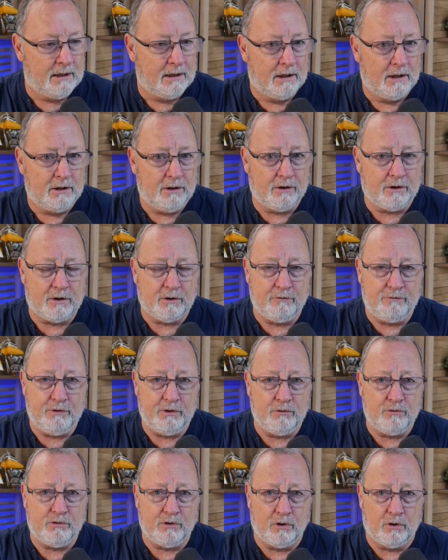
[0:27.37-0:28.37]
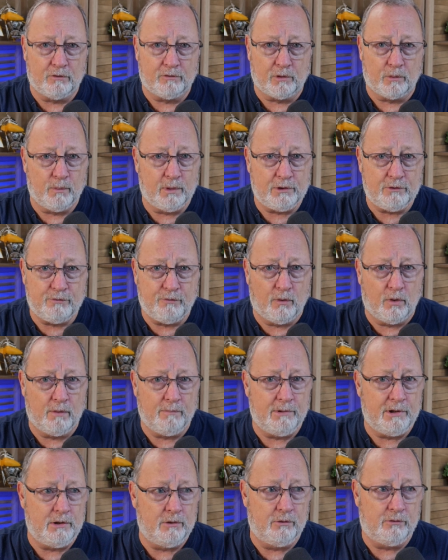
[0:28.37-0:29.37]
the confusion over which form
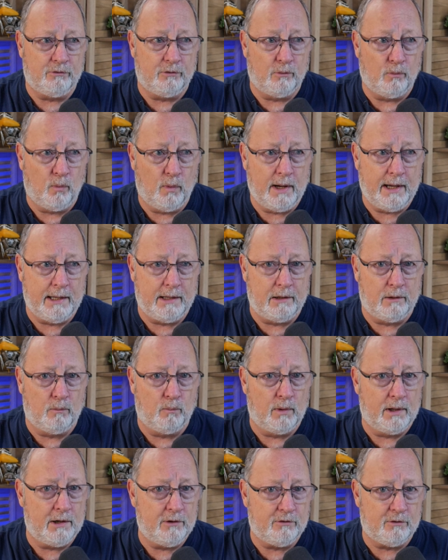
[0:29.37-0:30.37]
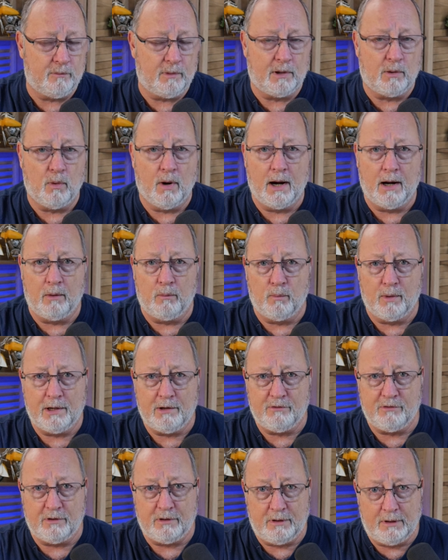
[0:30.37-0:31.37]
to use and when, and when is it required, and when
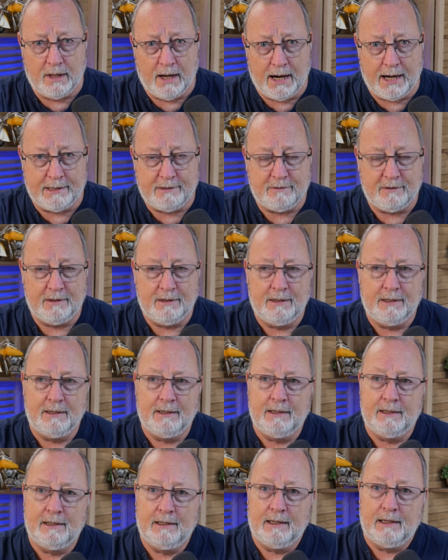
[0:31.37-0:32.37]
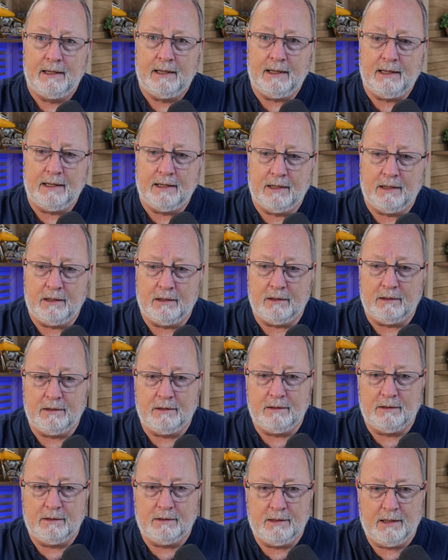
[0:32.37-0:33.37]
is it not, and
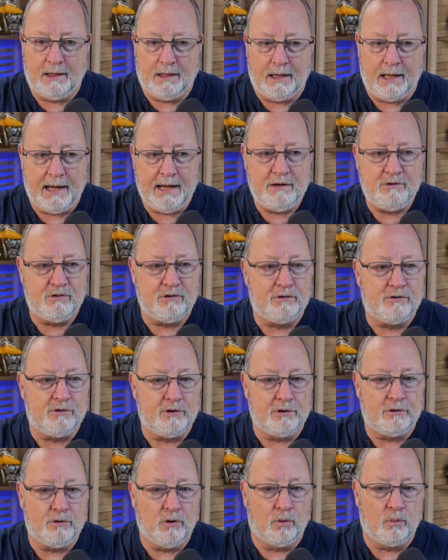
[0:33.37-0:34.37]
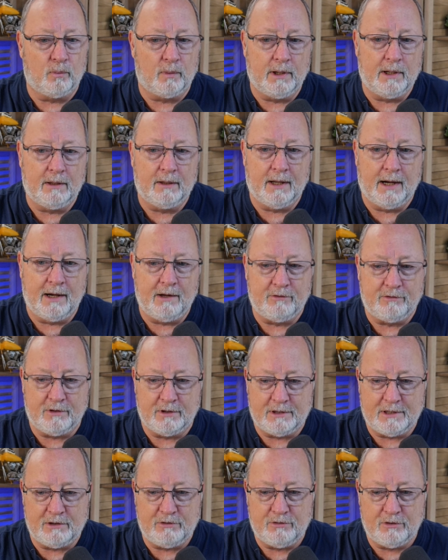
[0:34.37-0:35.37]
and agents that don't realize that
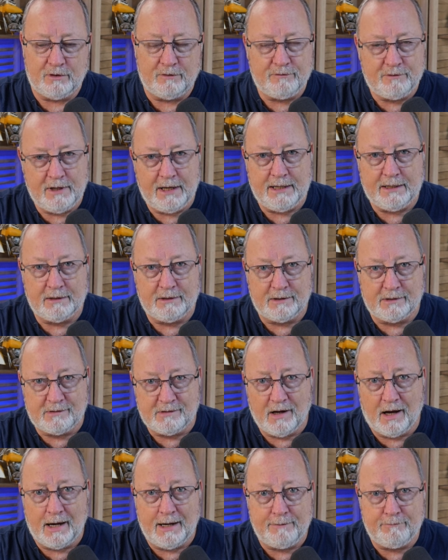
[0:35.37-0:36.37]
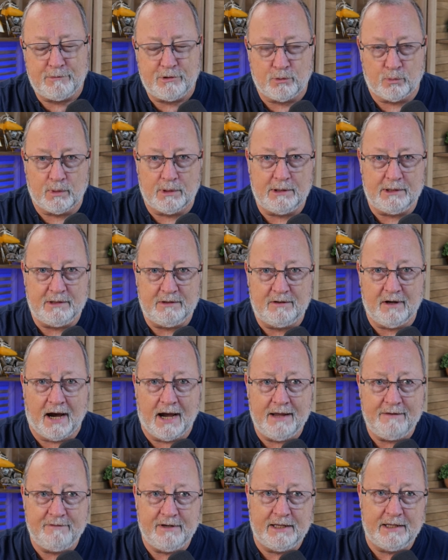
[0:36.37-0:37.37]
they should have taken the time to really
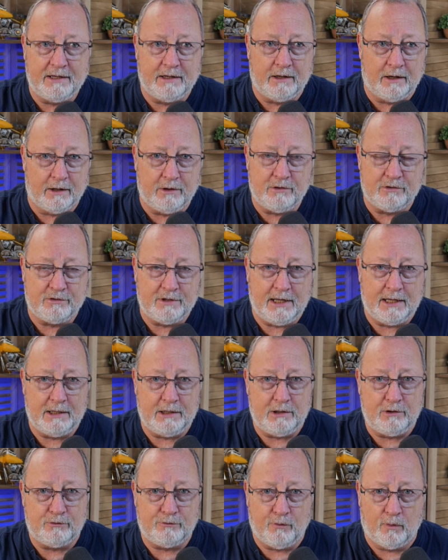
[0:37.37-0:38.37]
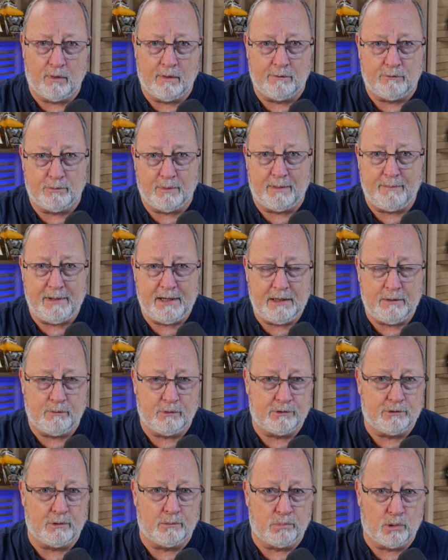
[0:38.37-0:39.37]
dive in and understand these forms by meeting with
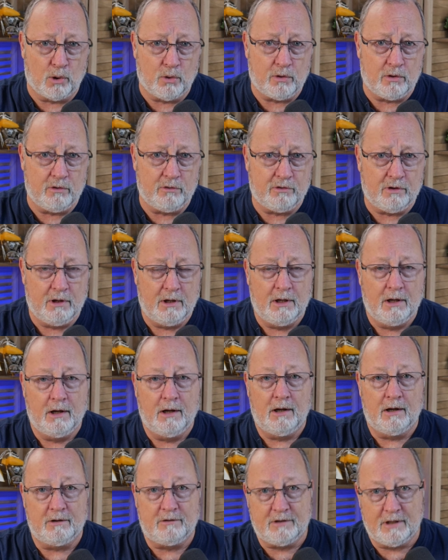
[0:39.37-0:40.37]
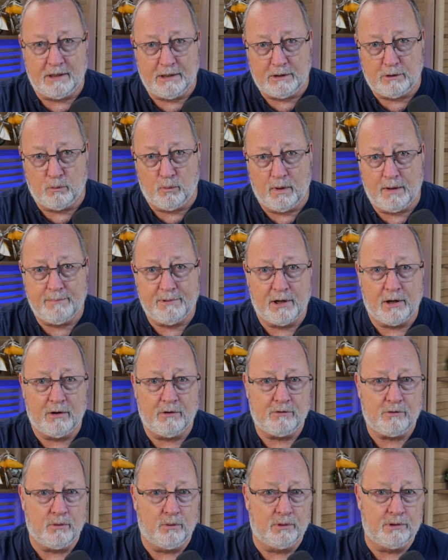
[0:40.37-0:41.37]
their brokers, attending the webinars,
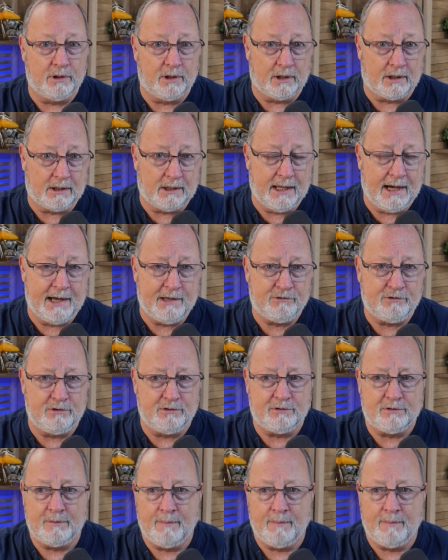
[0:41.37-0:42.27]
going to the classes,